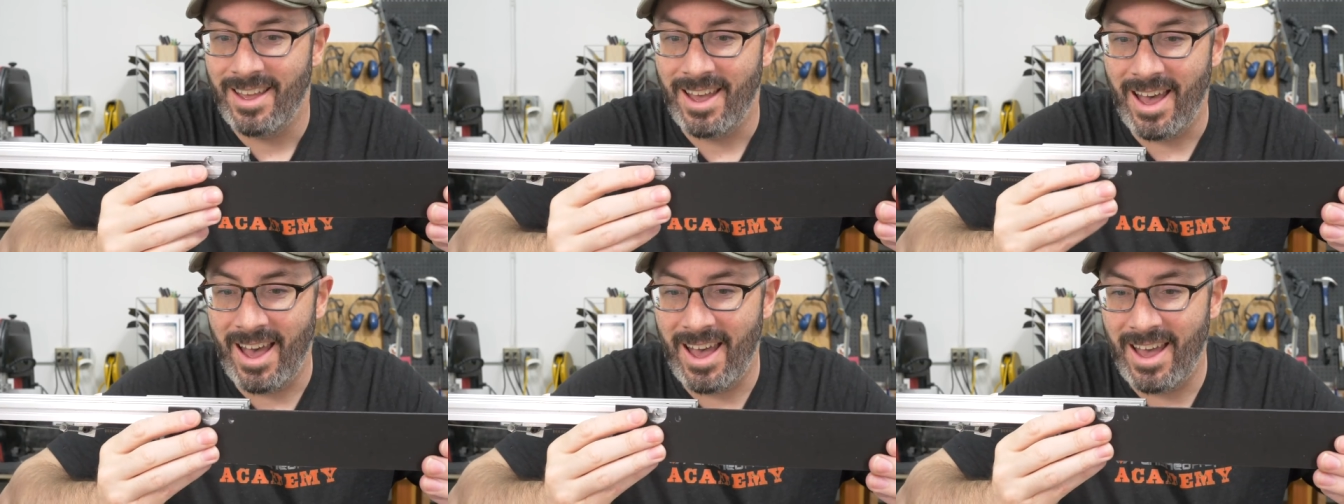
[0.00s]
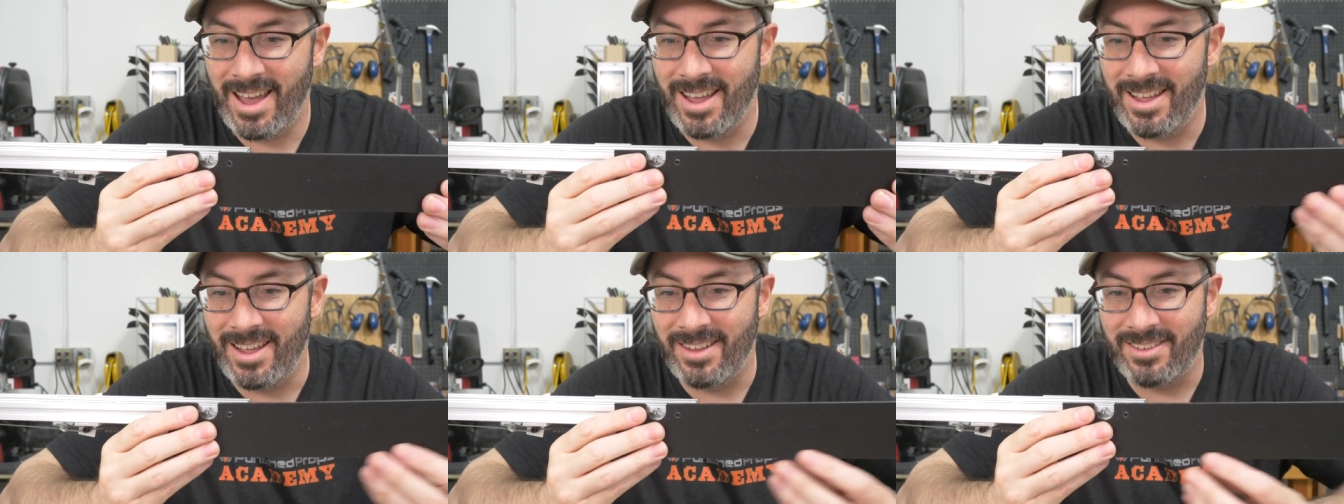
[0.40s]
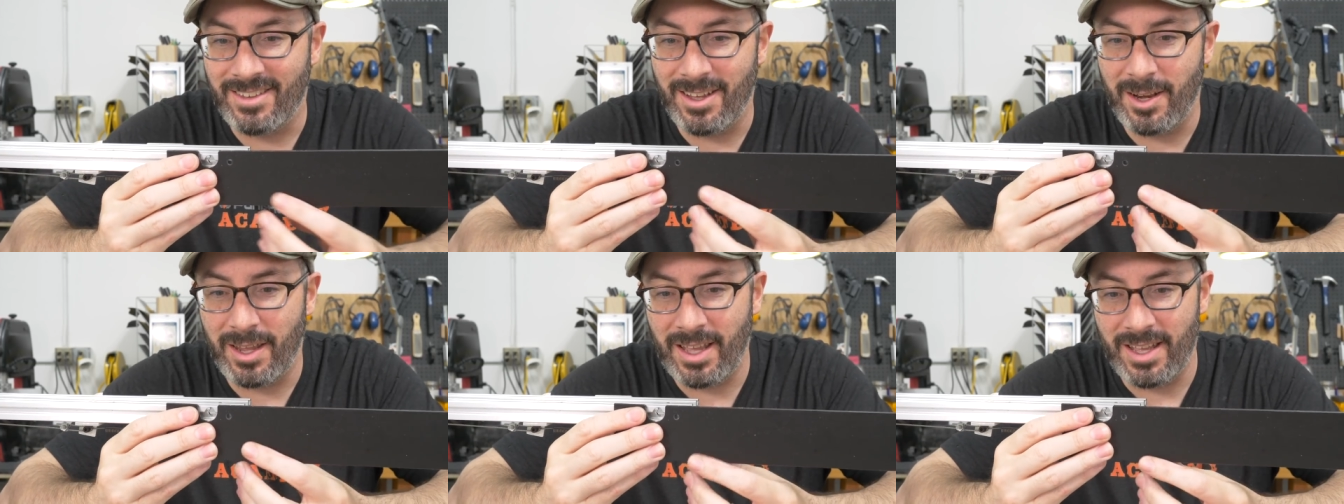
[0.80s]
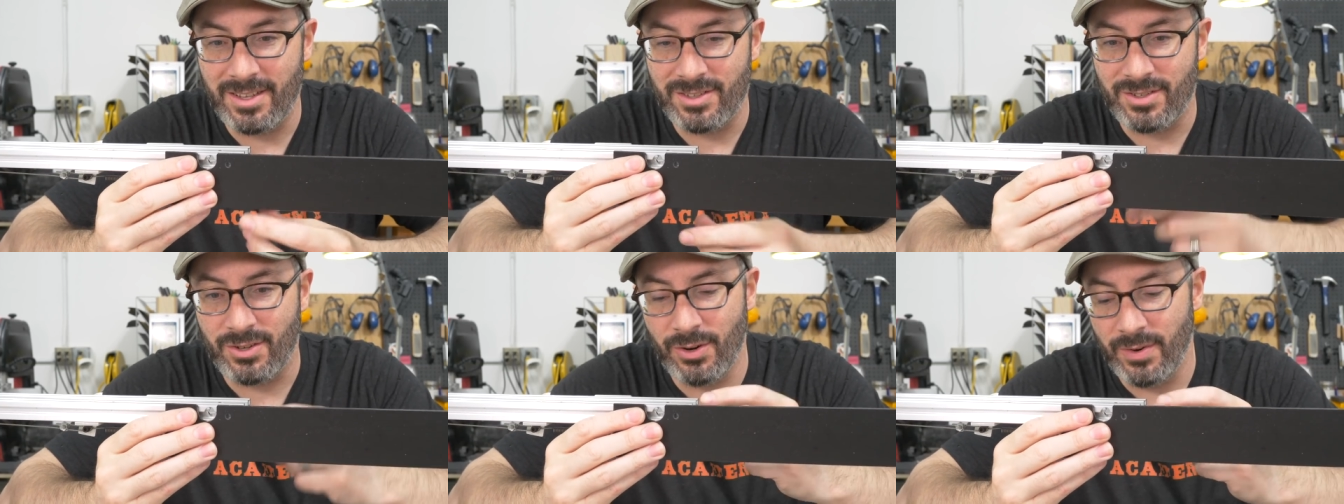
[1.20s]
Uh, it's gonna
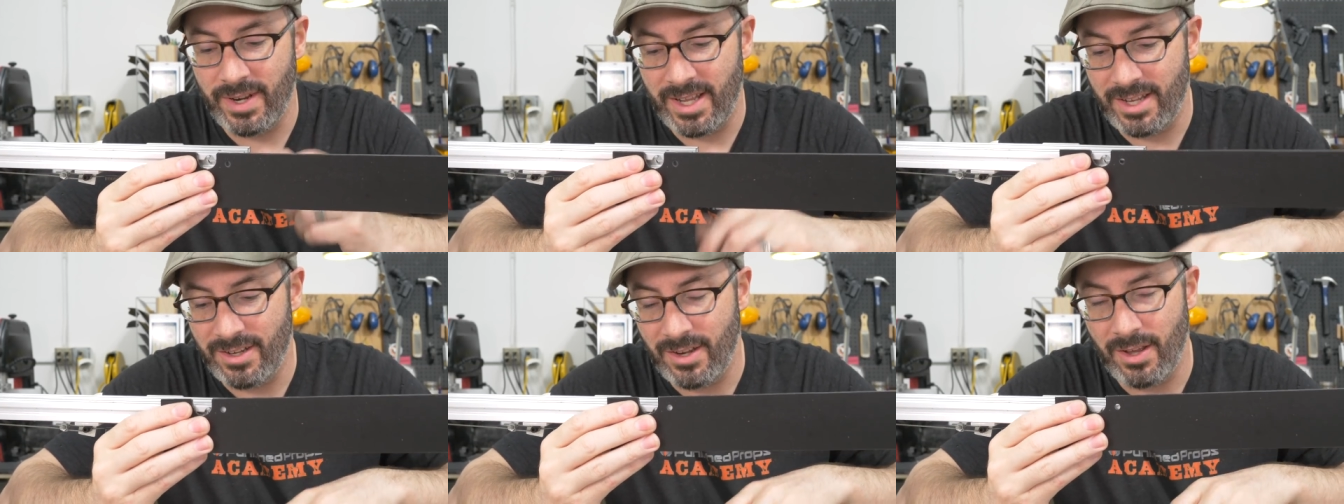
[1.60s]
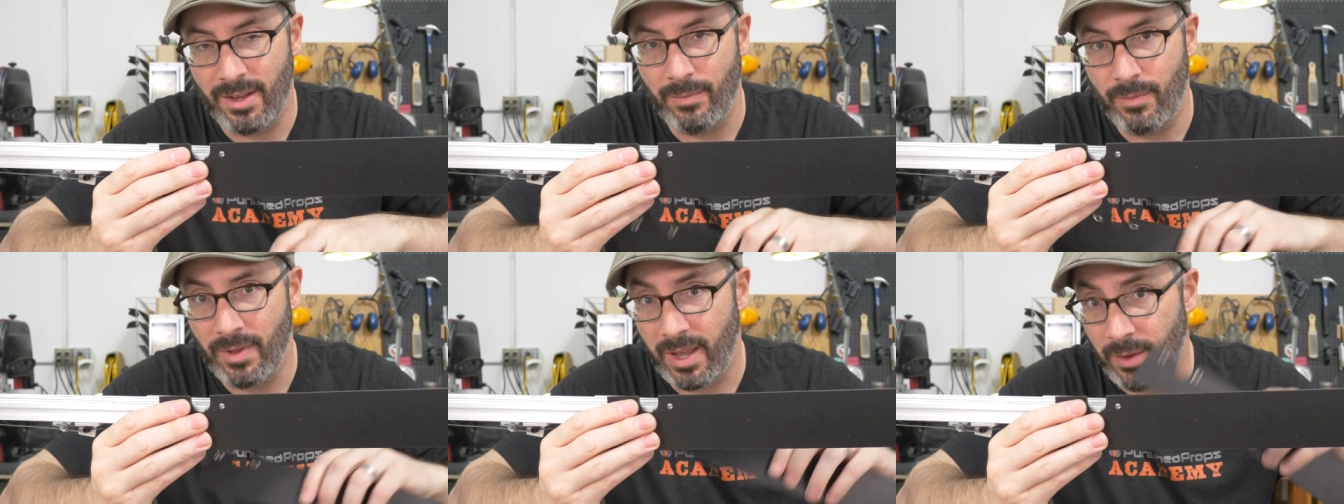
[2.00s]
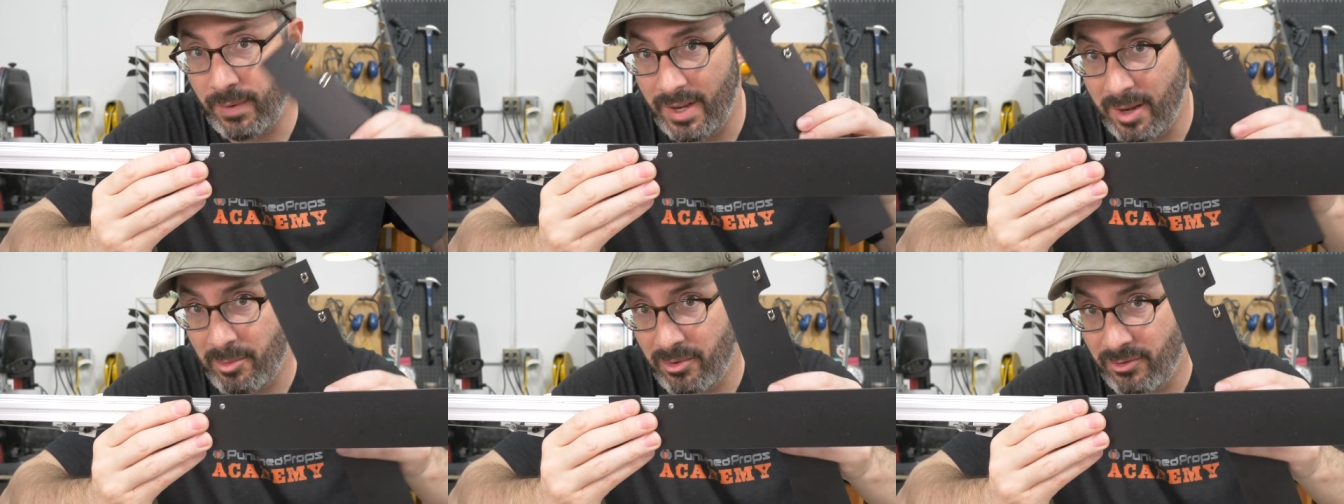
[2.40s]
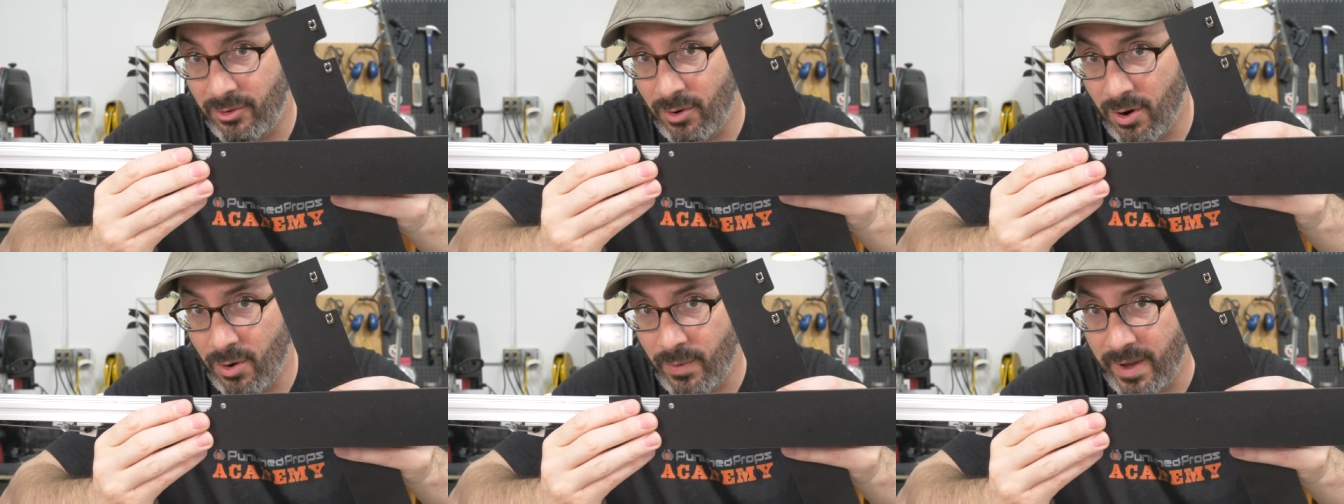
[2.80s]
get screwed in like we did
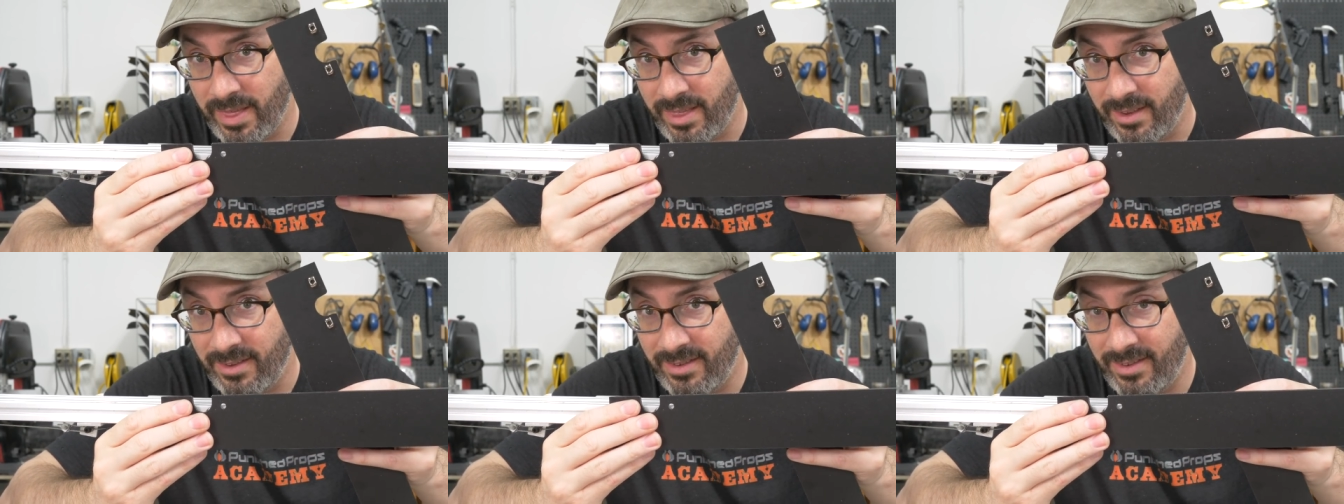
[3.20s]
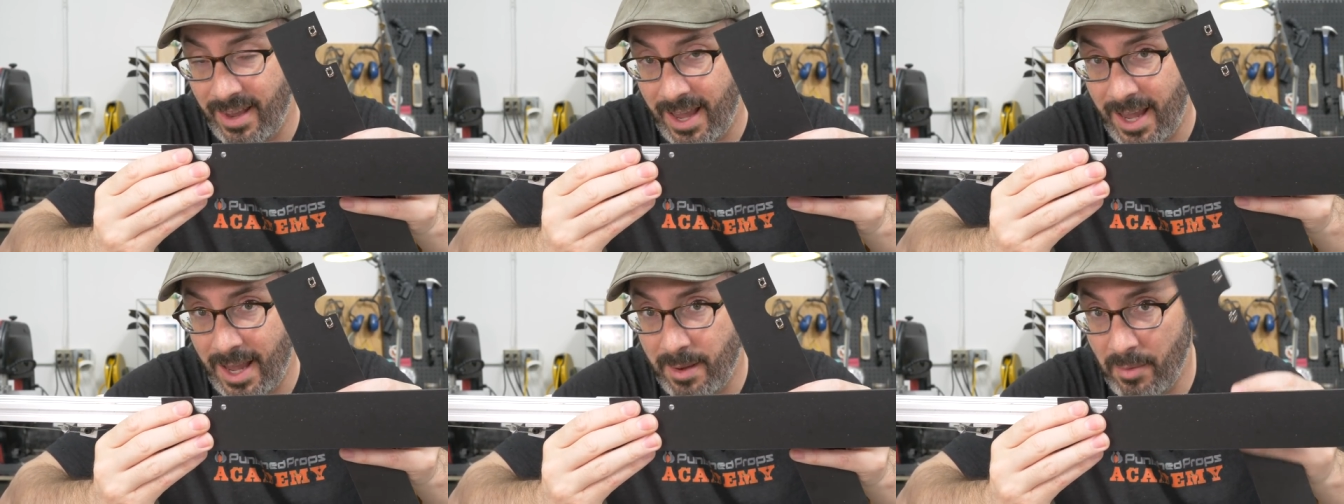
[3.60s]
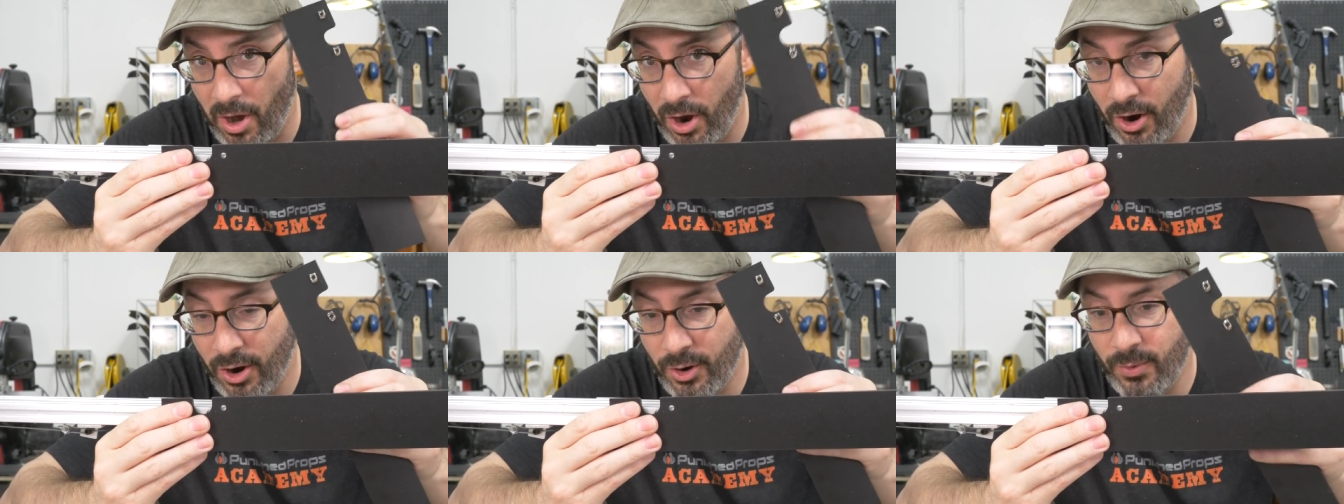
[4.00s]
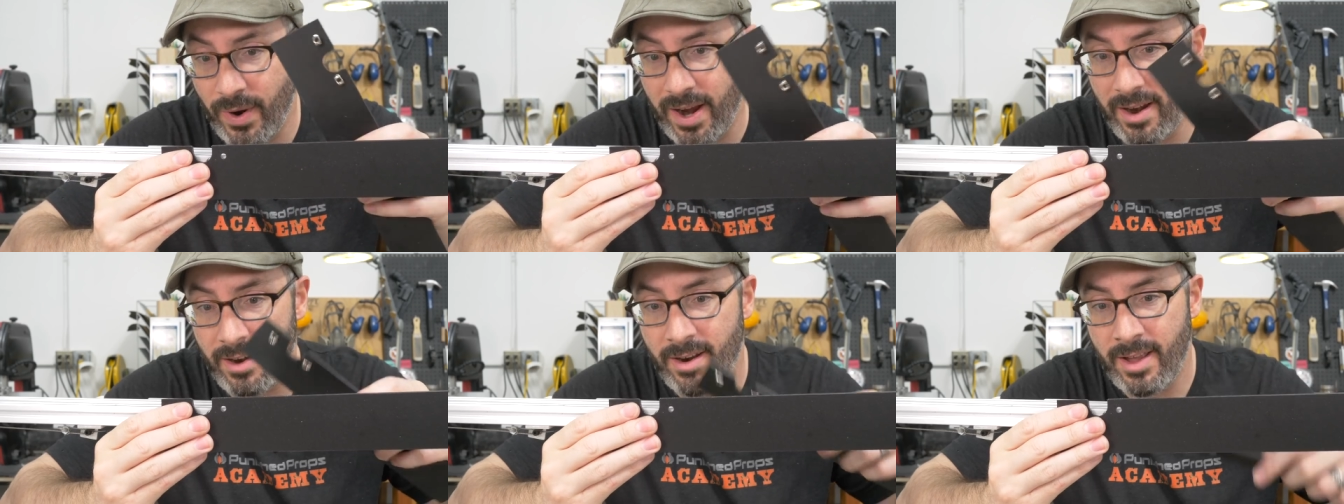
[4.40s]
before with the same
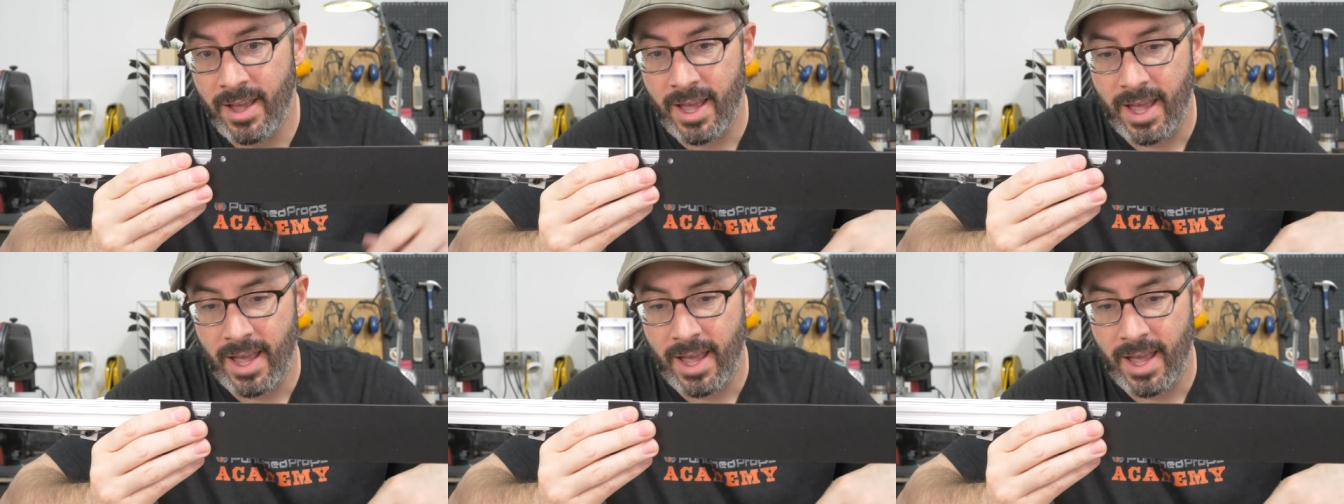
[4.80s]
hardware,